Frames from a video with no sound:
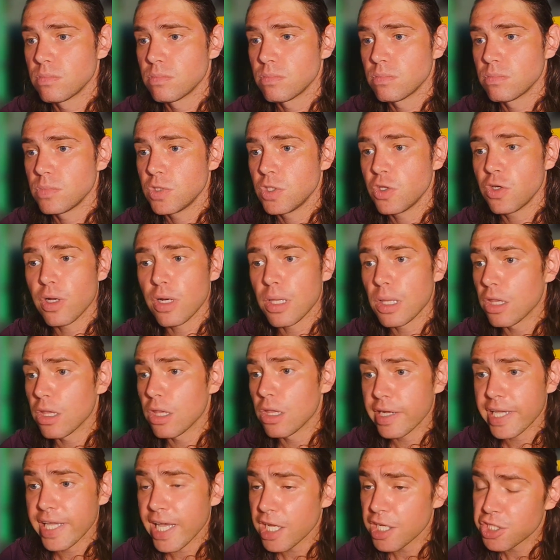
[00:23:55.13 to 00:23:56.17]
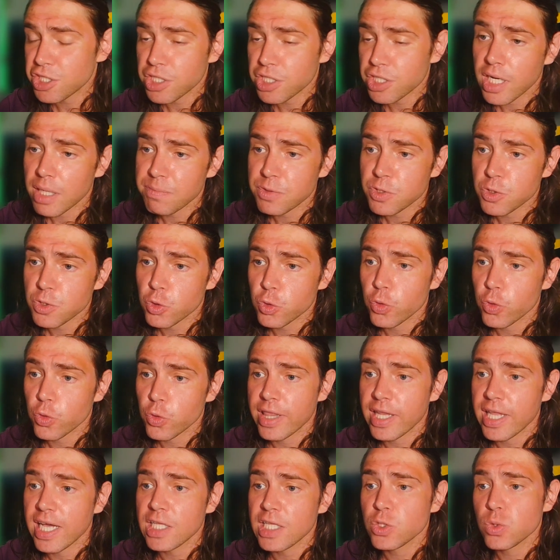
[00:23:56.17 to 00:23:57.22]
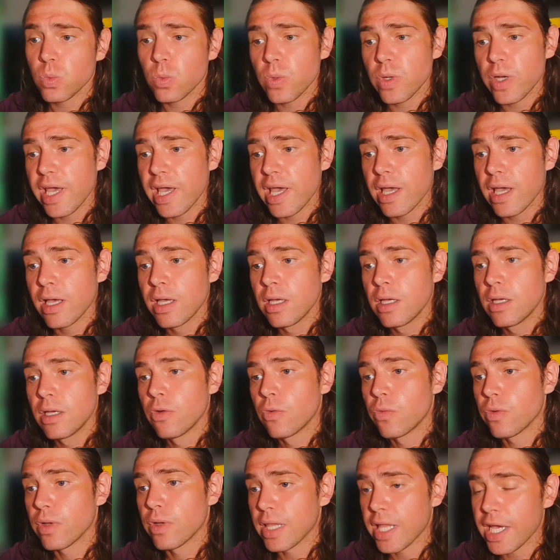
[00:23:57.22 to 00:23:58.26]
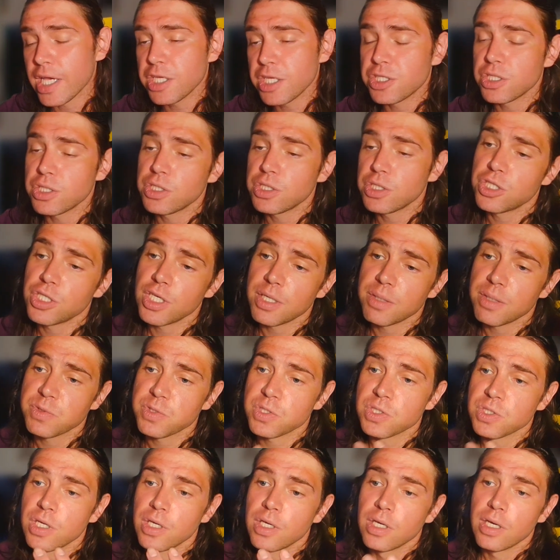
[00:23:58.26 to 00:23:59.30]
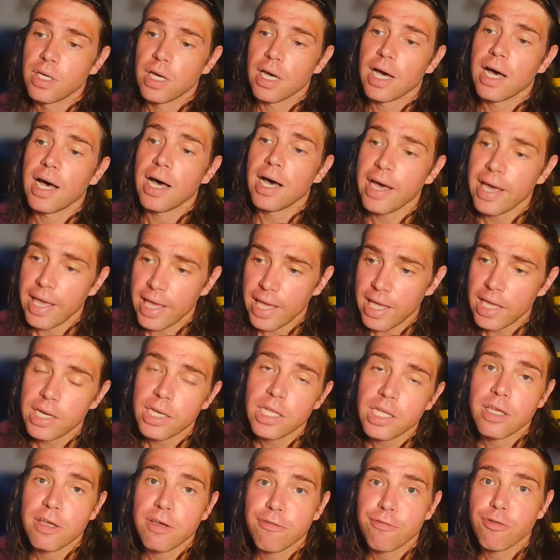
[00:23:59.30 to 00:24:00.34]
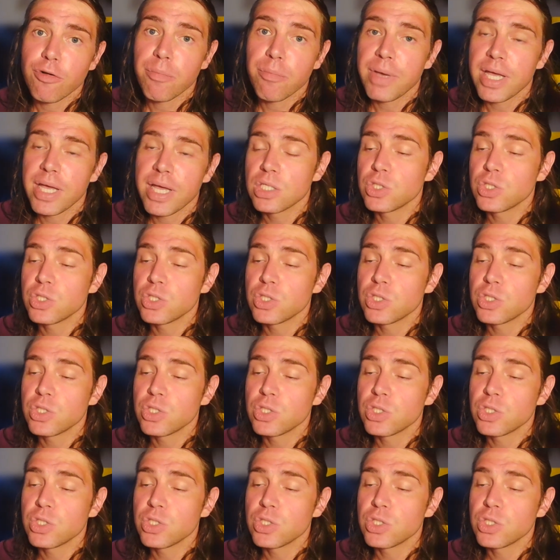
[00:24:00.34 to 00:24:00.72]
You got a lot of catching up to do, and that's where relationships are handy for men